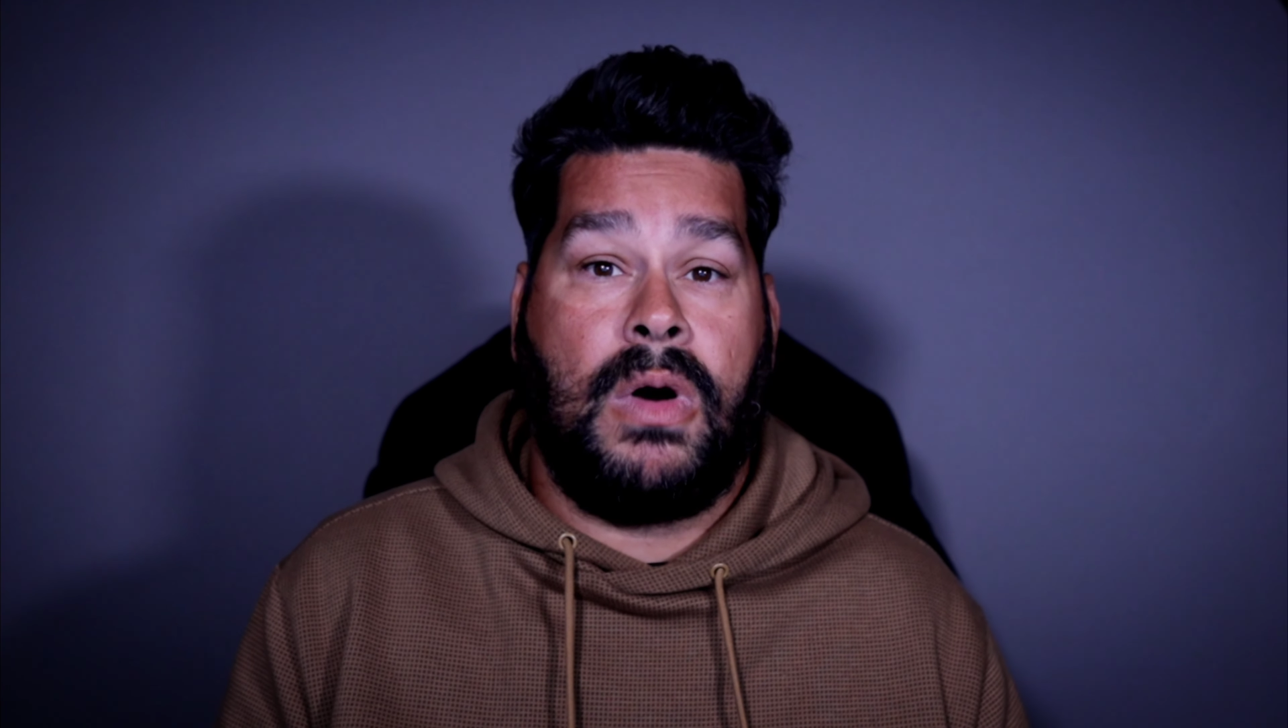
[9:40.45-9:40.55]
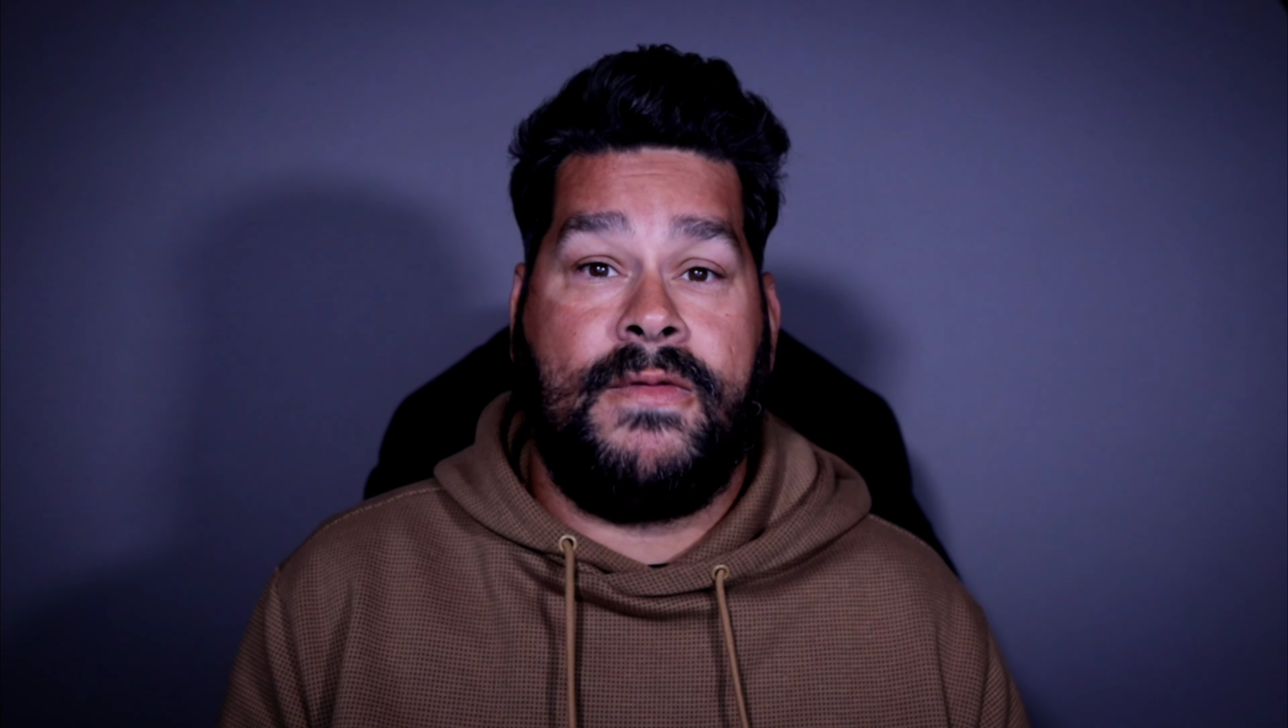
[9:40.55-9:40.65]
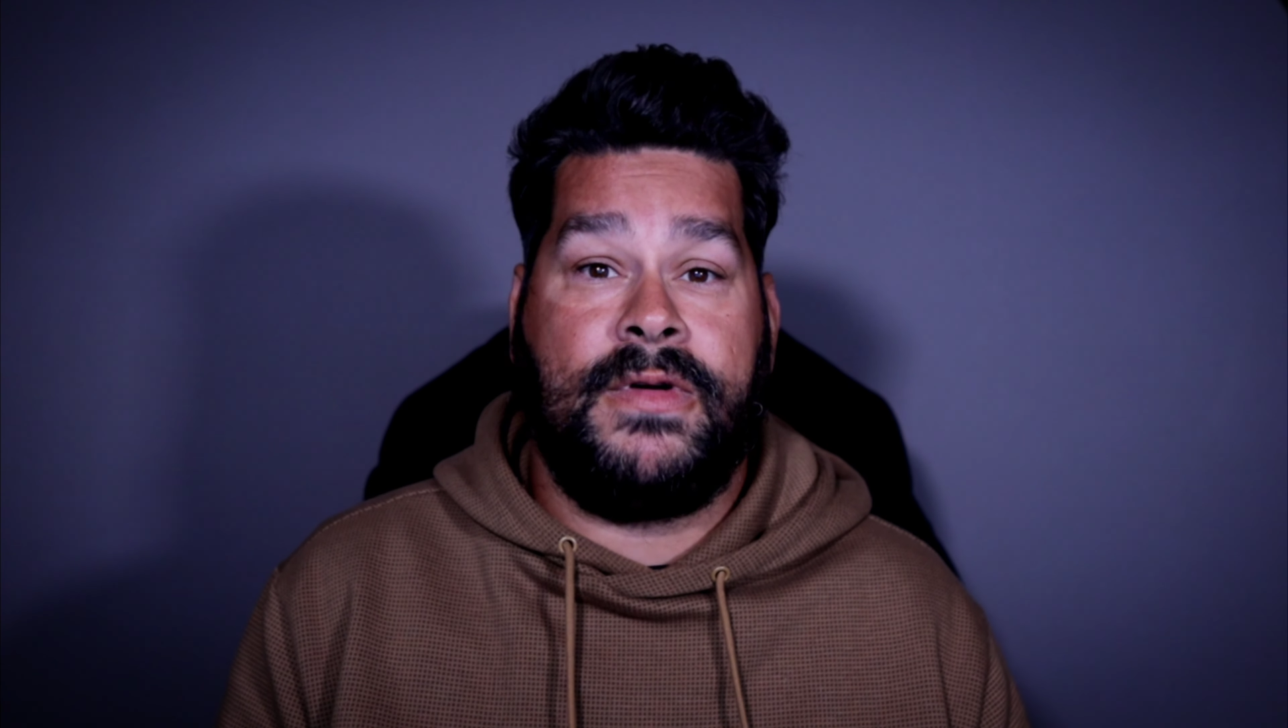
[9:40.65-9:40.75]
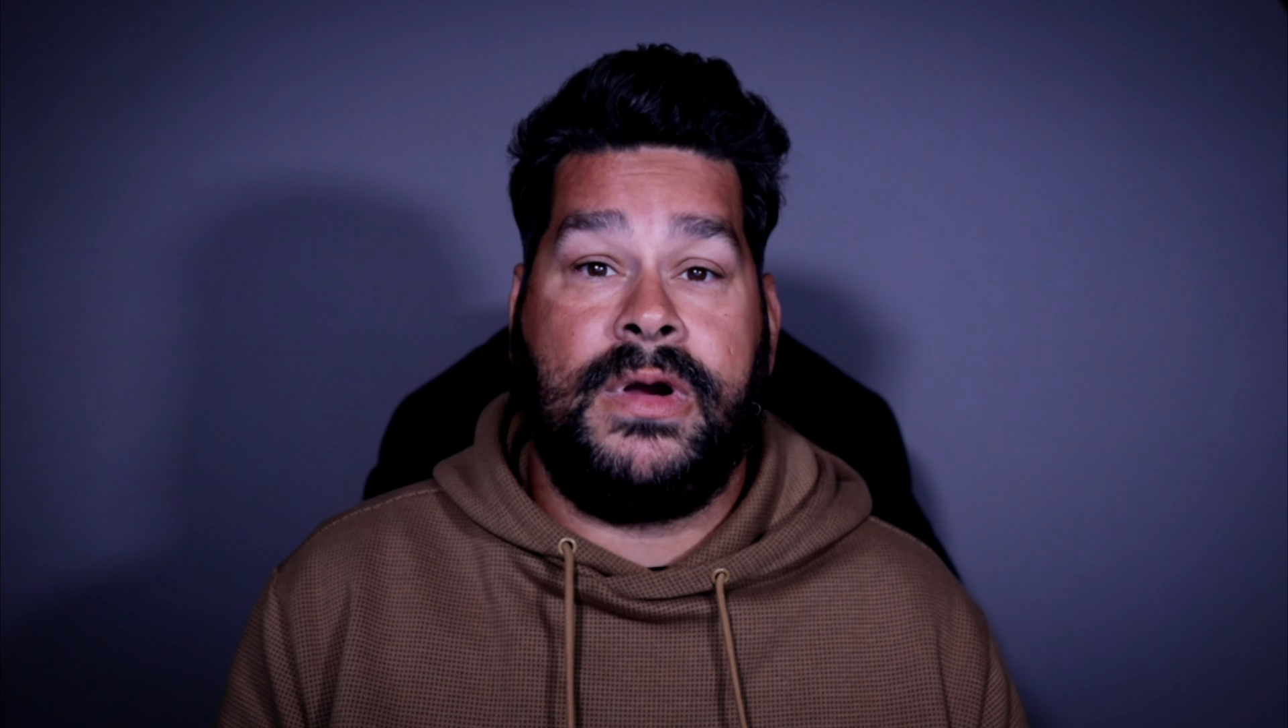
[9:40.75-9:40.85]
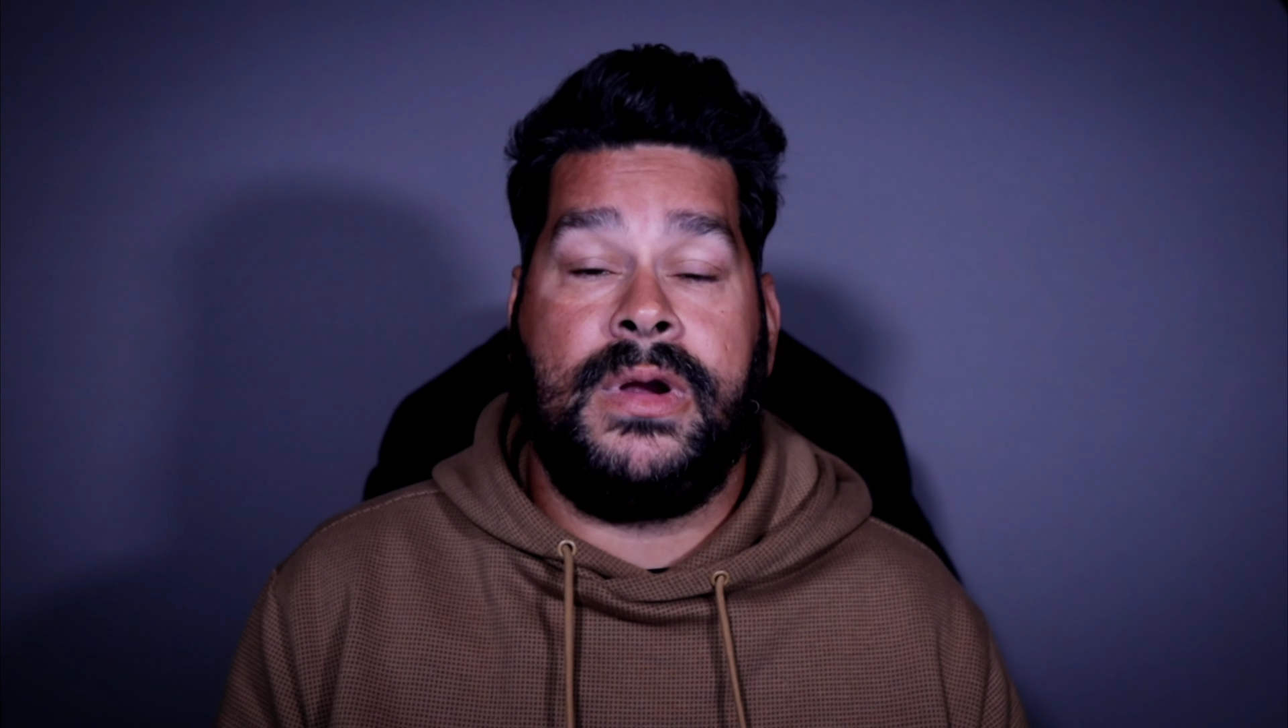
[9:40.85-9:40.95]

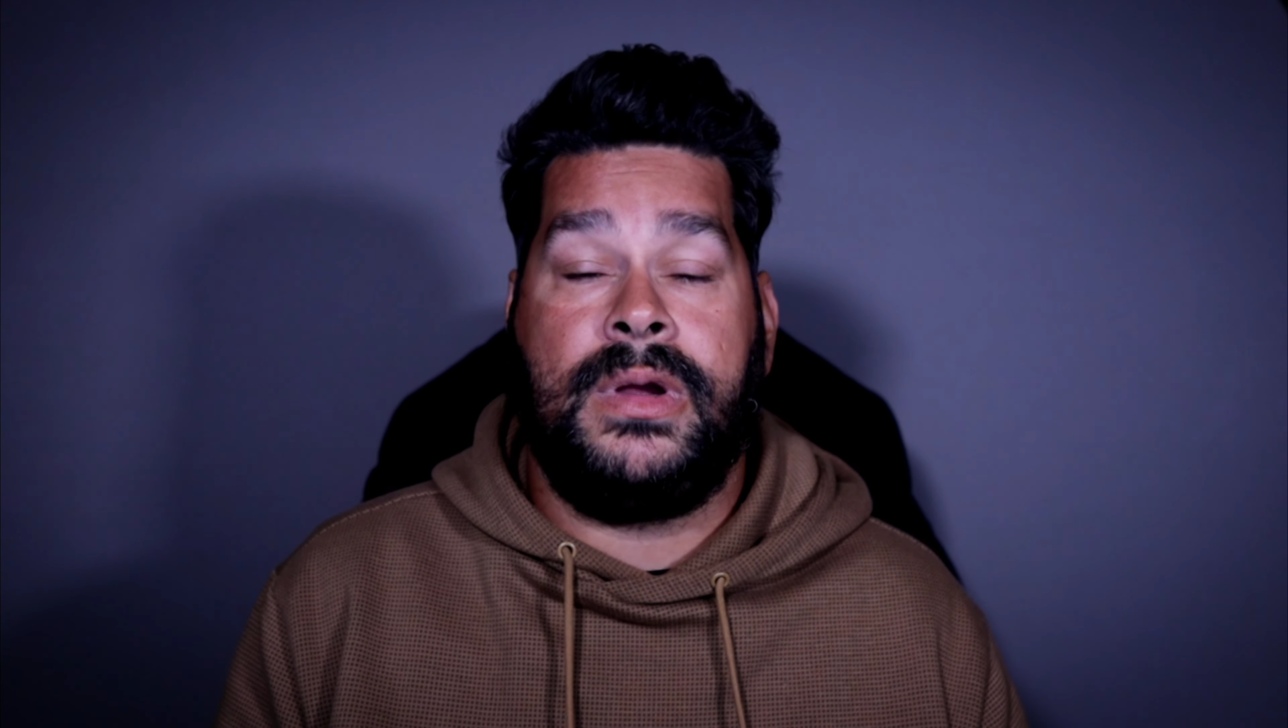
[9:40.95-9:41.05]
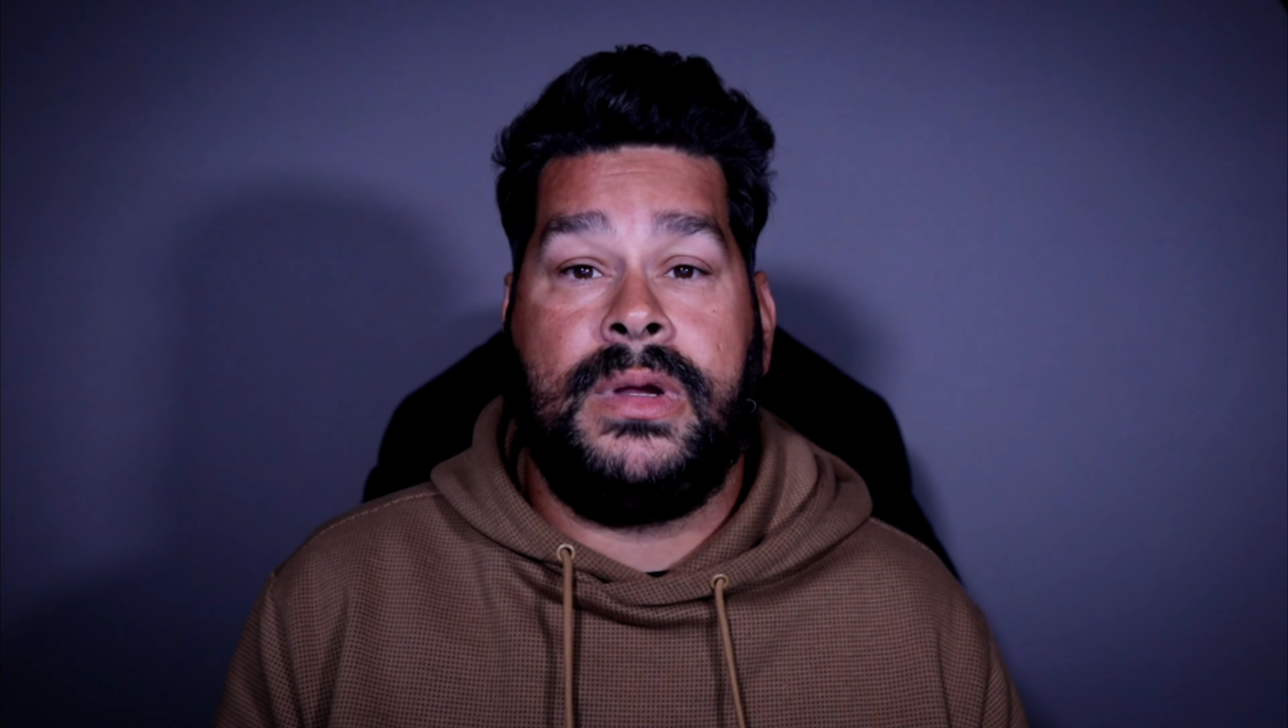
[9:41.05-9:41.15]
over,